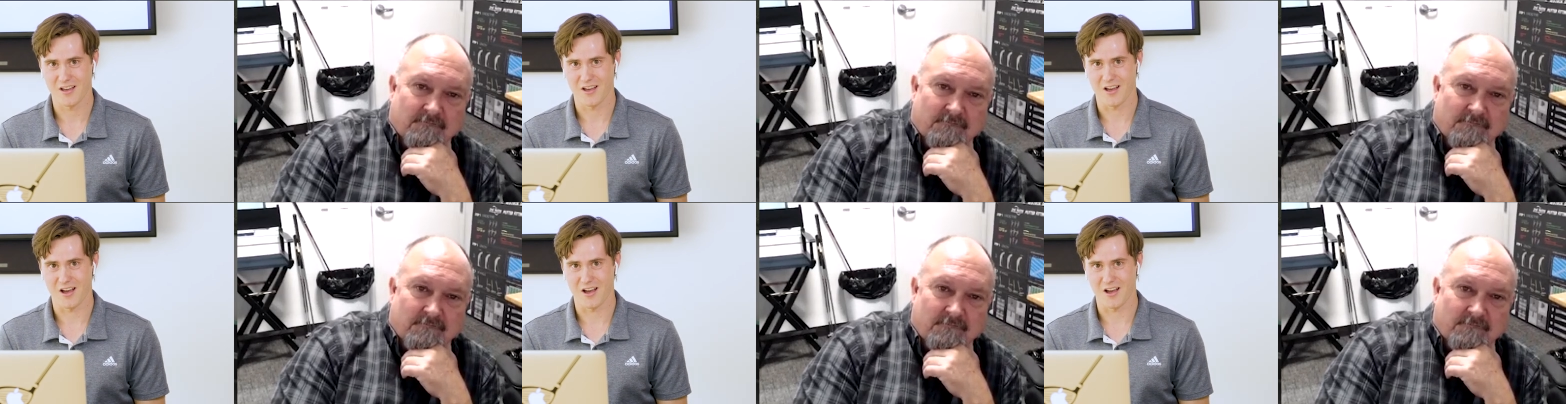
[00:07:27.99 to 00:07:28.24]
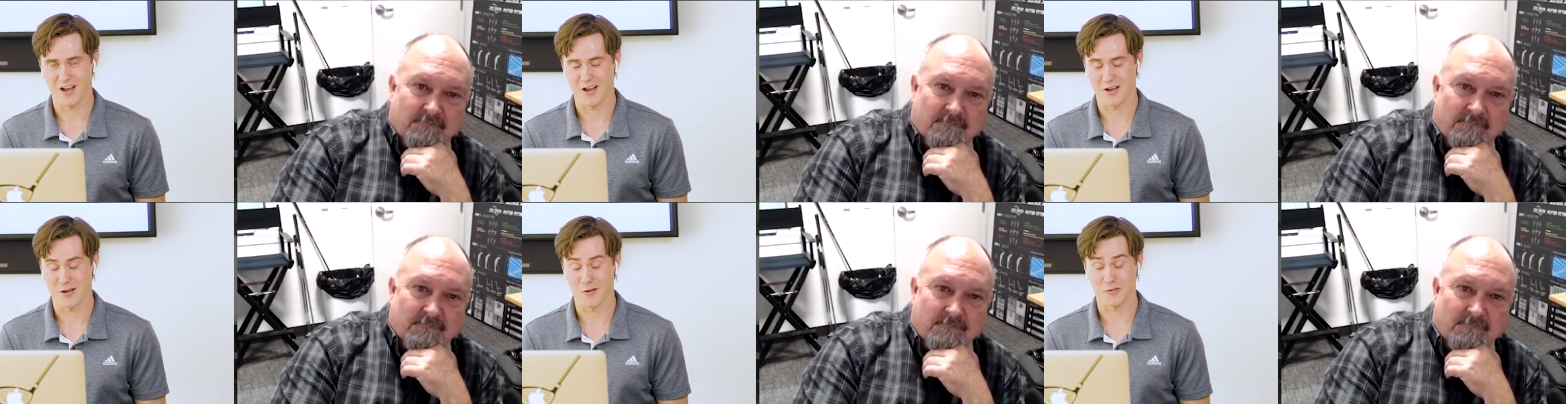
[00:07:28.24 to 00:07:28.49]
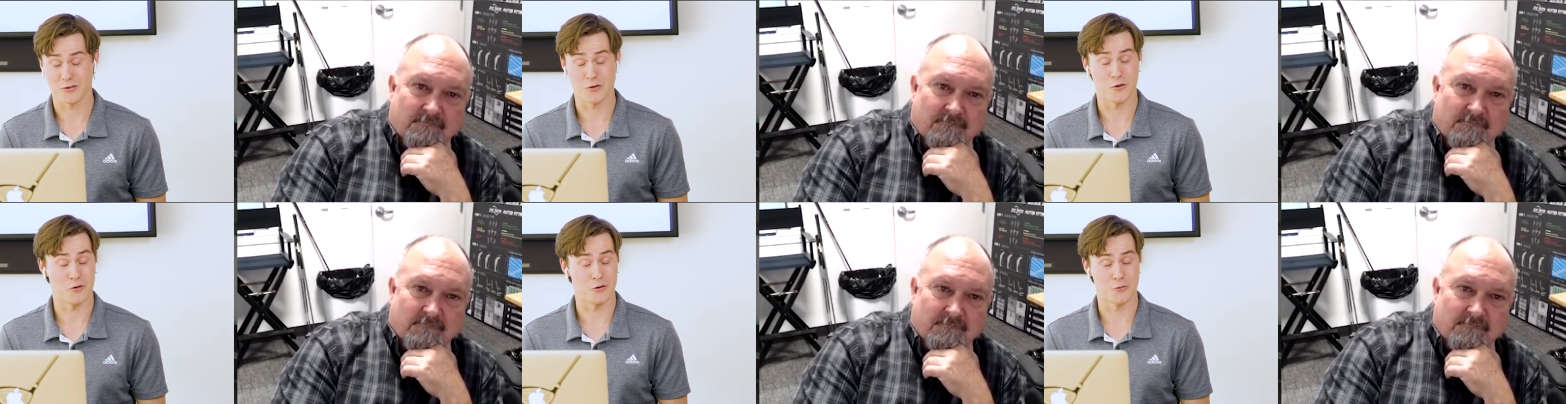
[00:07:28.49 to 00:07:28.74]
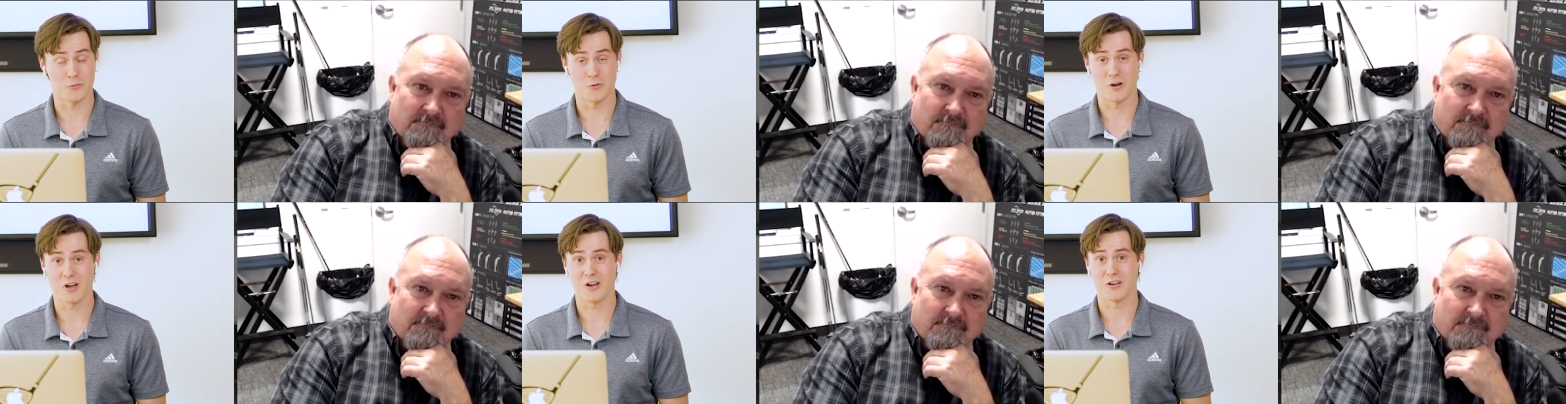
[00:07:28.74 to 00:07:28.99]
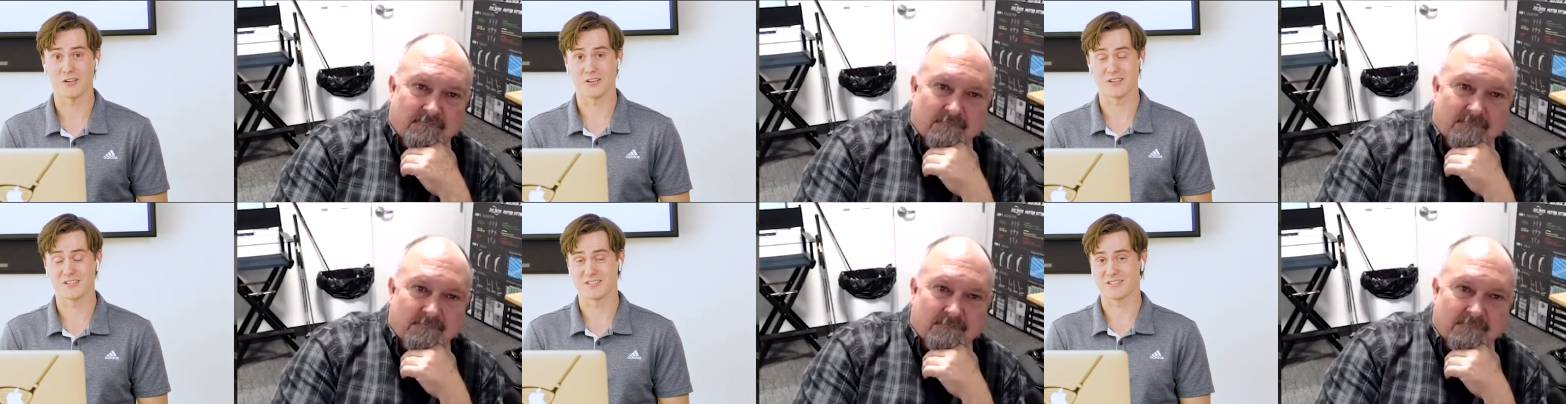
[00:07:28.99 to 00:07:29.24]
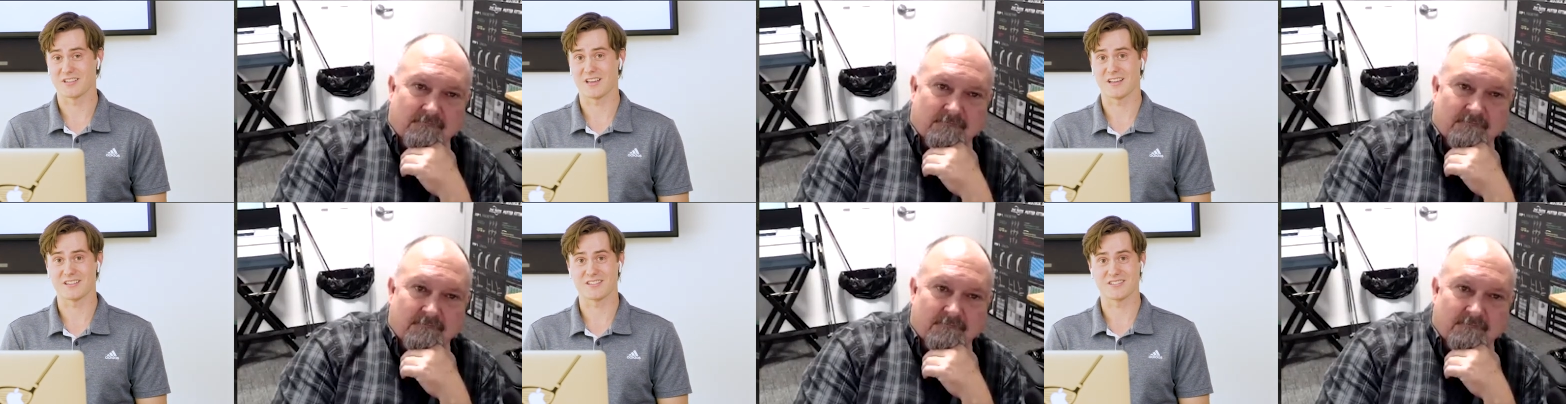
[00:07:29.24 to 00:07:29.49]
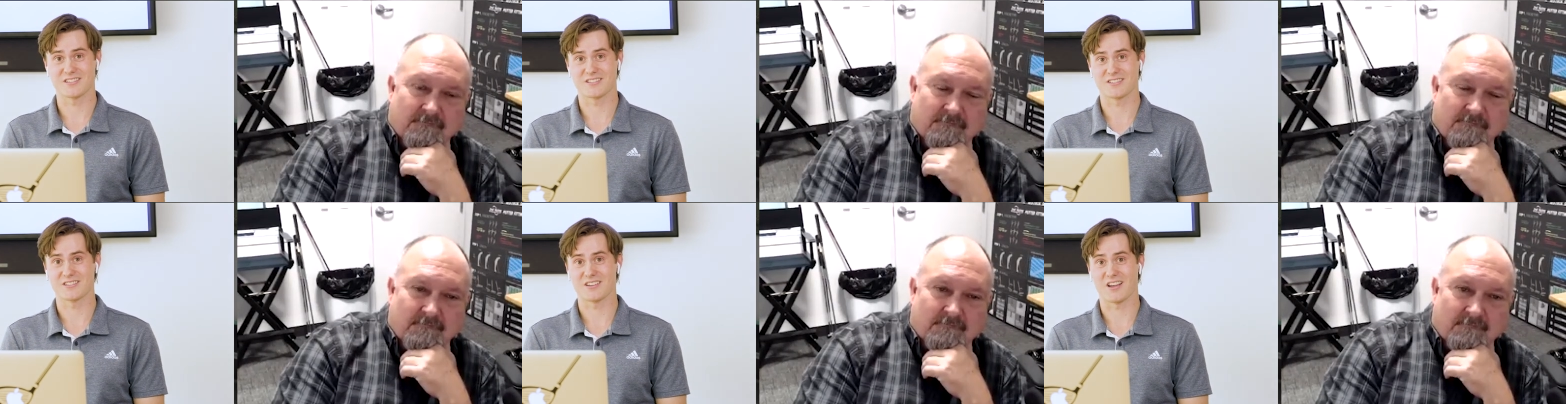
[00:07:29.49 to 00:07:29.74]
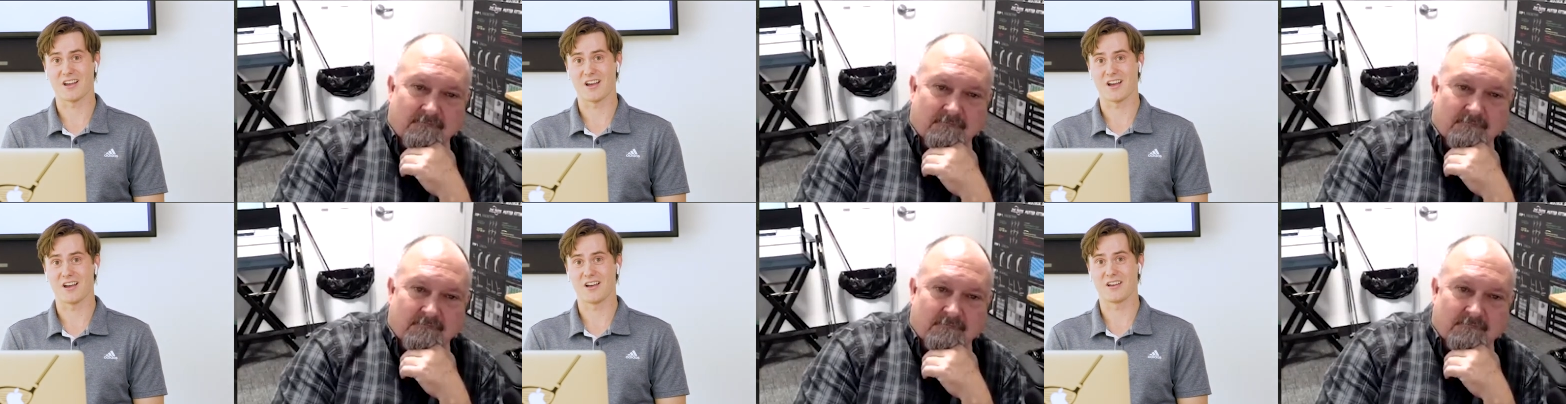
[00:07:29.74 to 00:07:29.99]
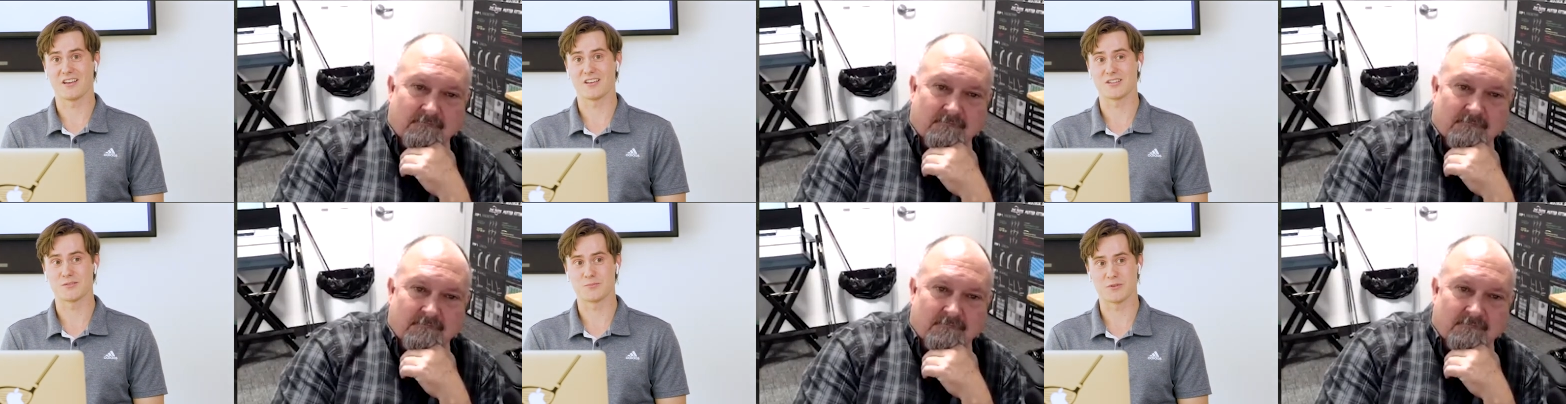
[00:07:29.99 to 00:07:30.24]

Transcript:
Speaker 1: uh, going well because that's uh, it's